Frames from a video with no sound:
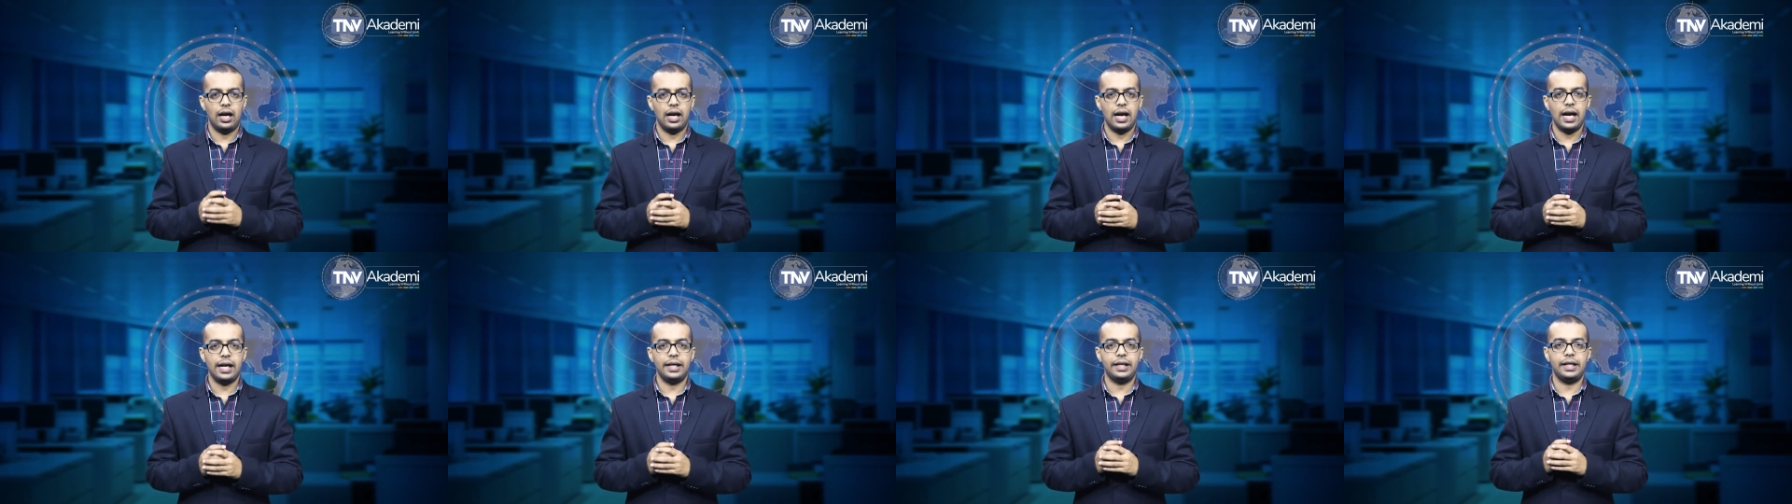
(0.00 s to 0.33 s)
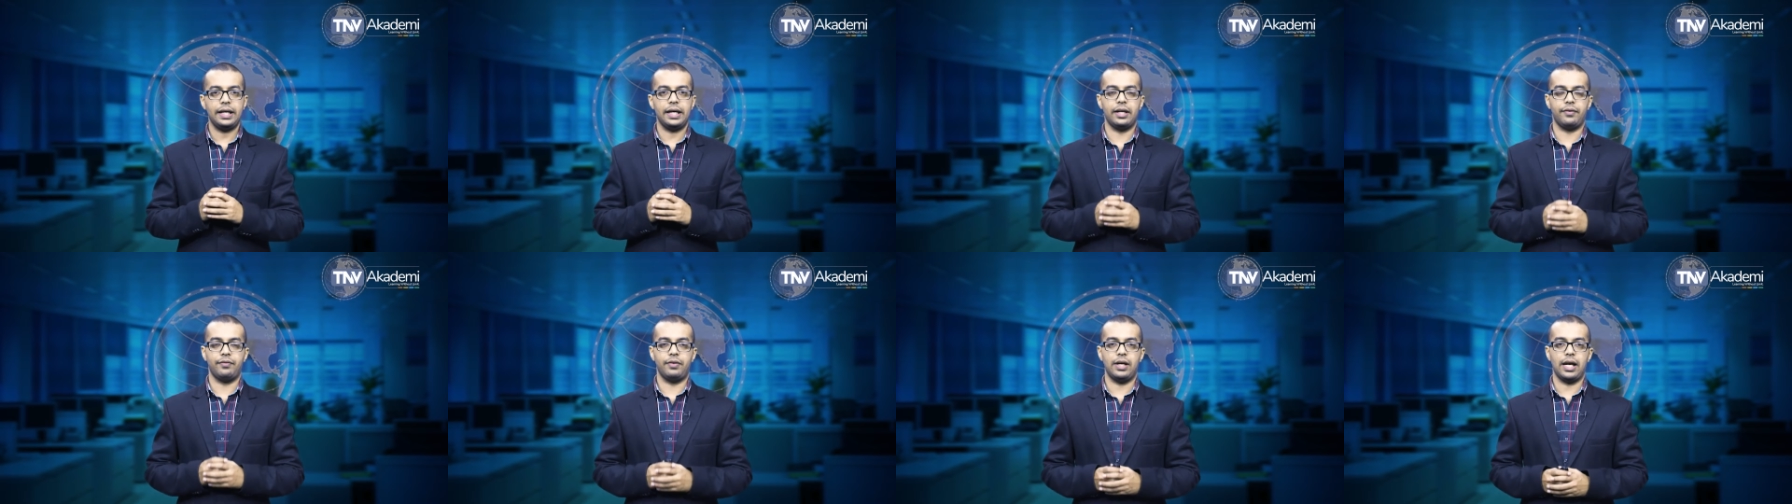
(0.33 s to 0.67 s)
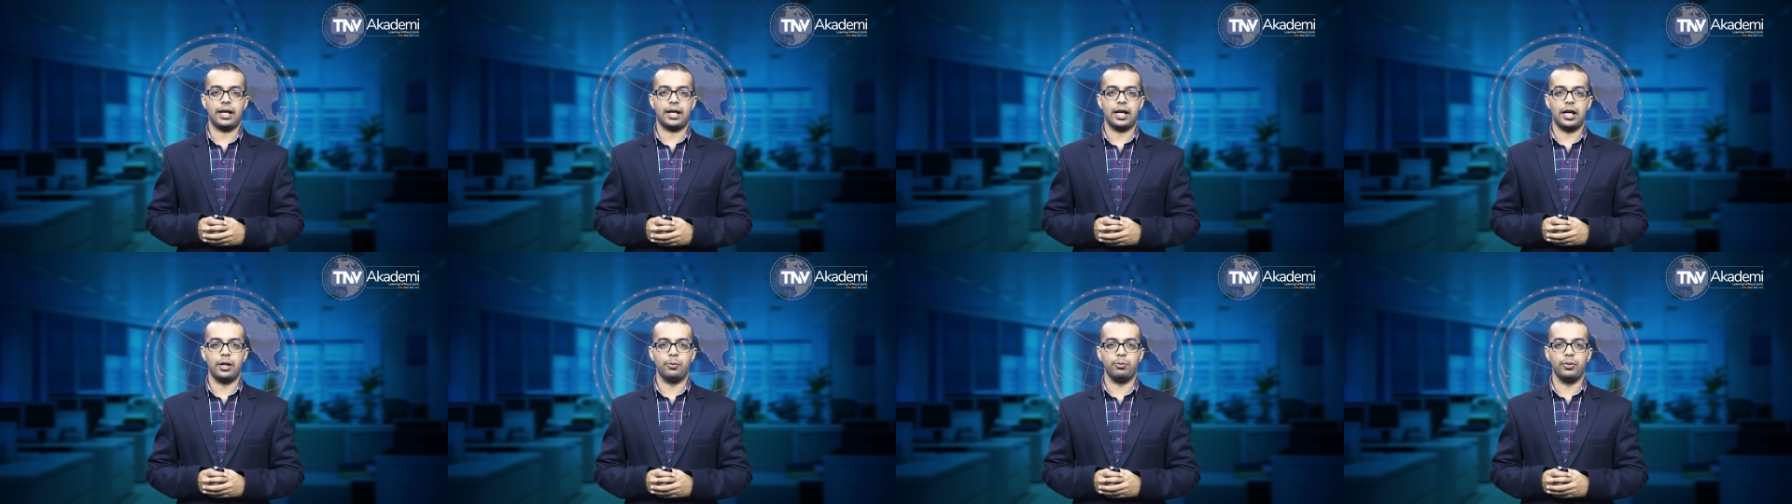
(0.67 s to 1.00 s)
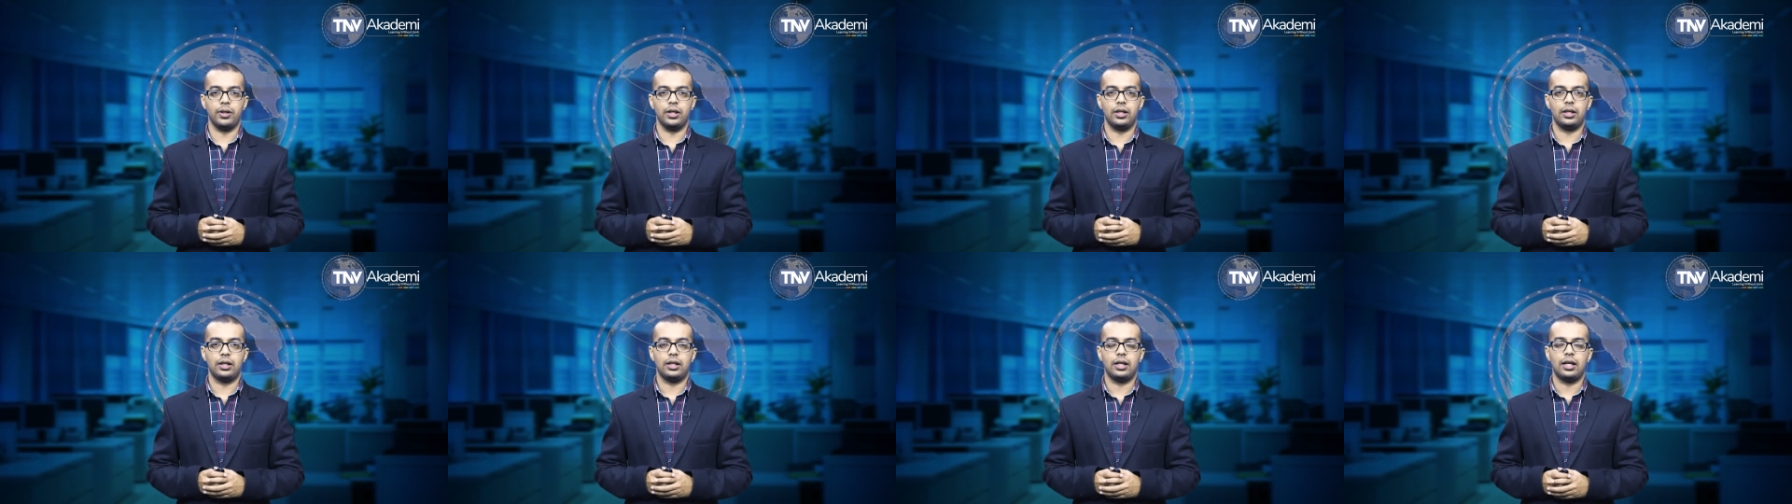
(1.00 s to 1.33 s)
at TNV
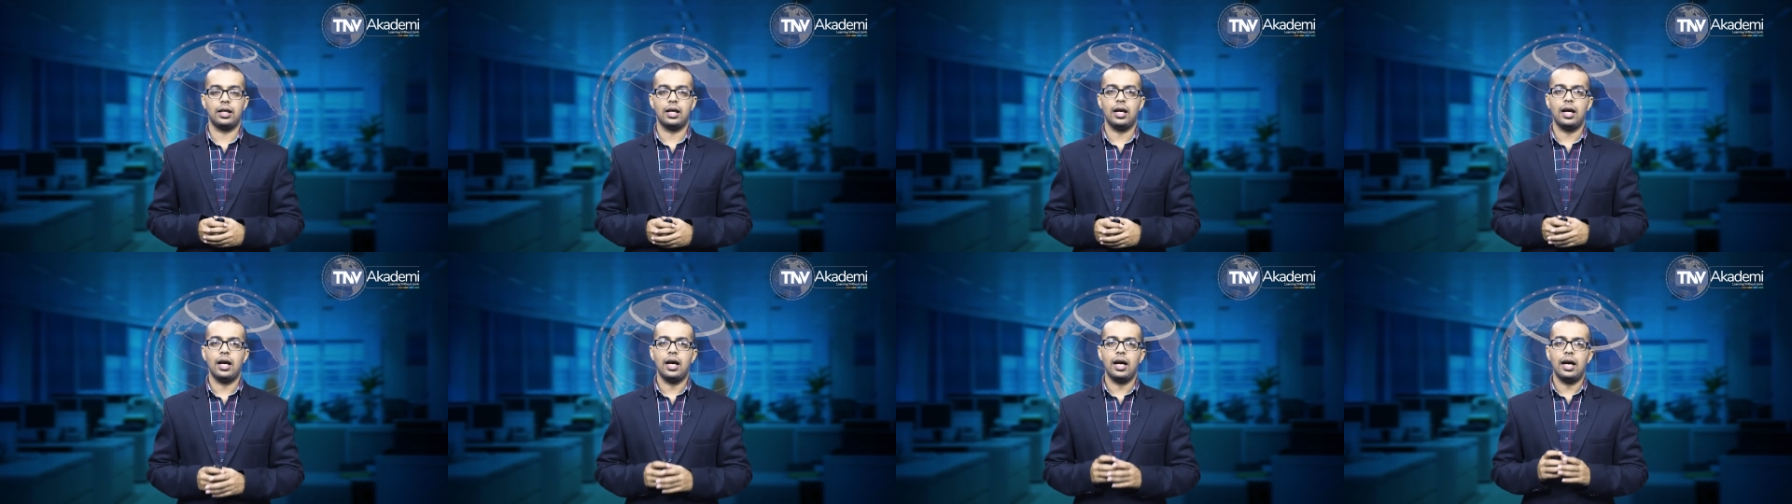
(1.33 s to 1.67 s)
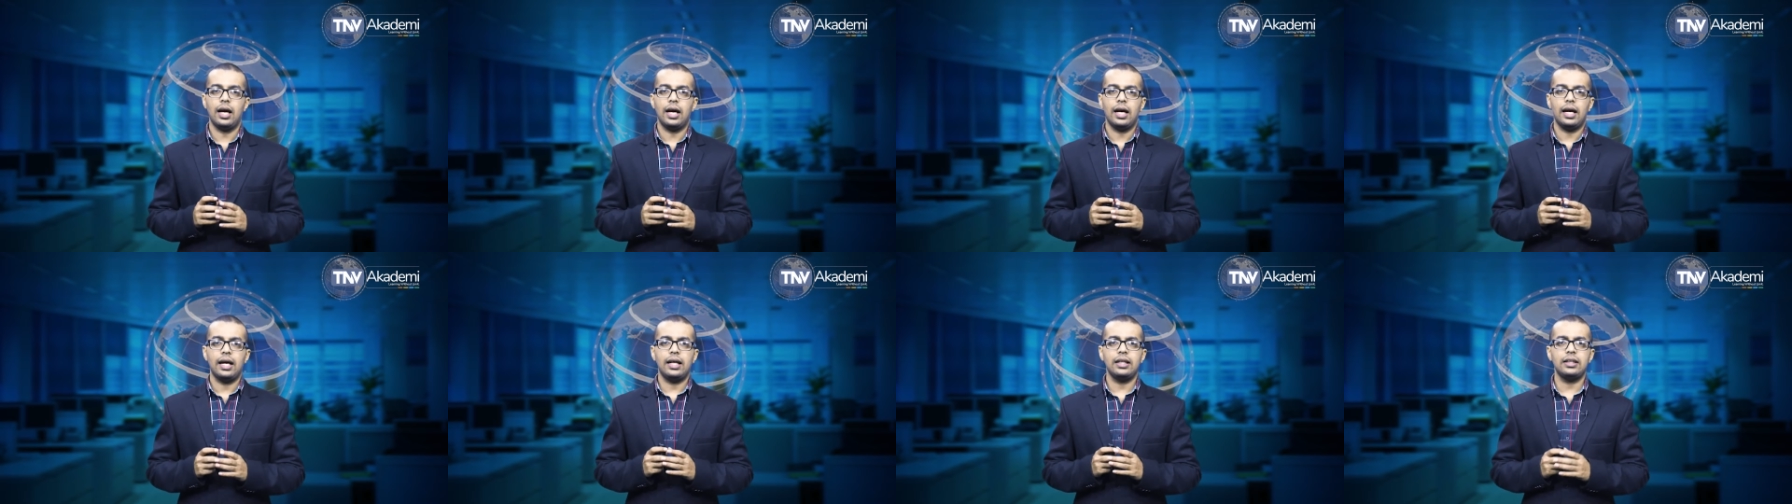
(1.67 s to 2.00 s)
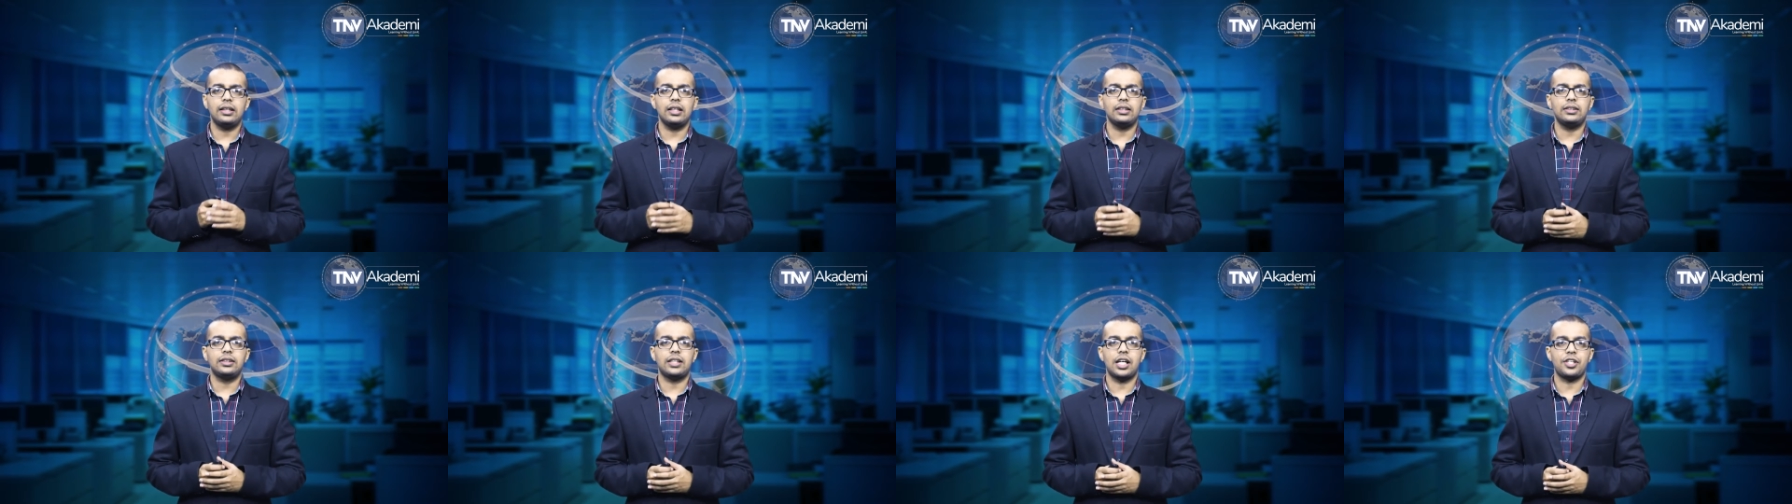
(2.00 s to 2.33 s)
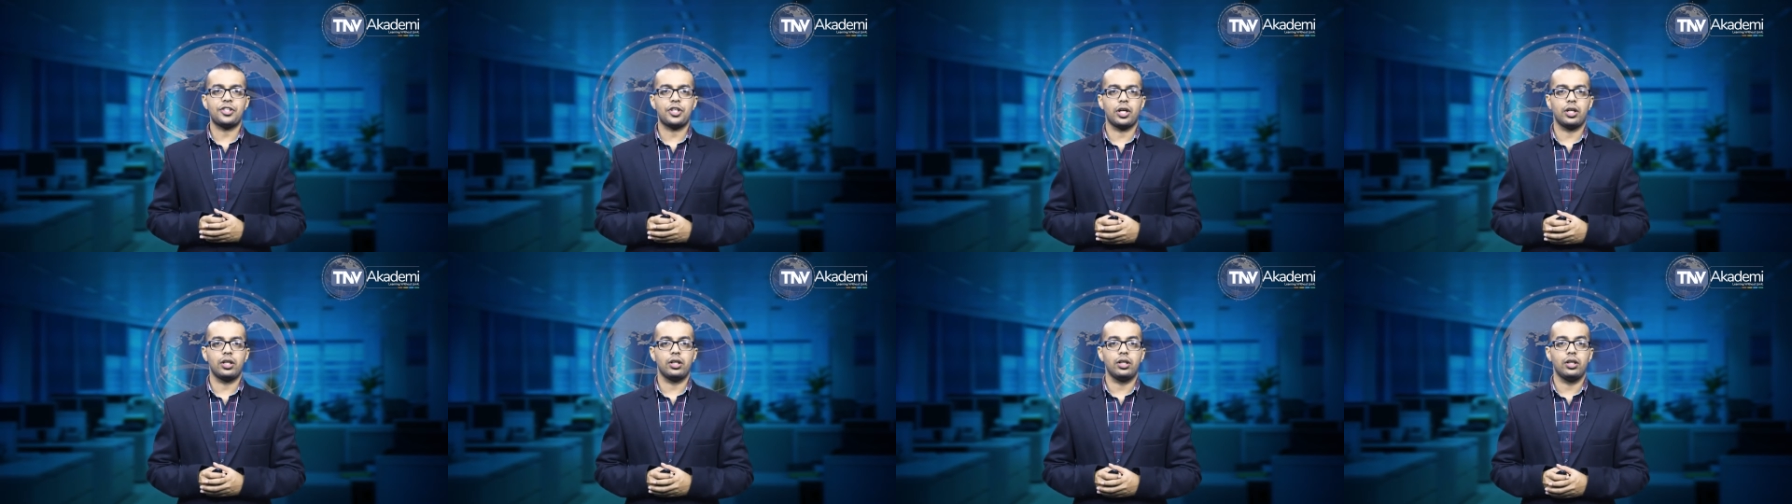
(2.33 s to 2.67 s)
Akademi. In this
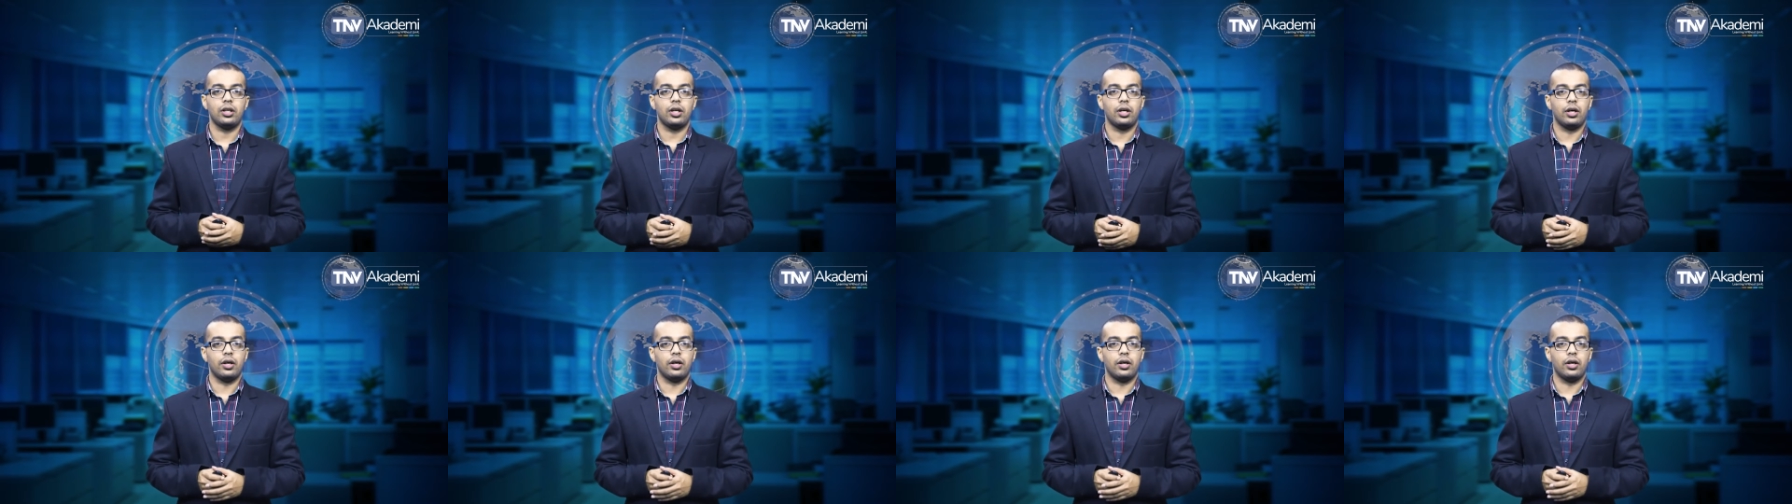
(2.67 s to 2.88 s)
session,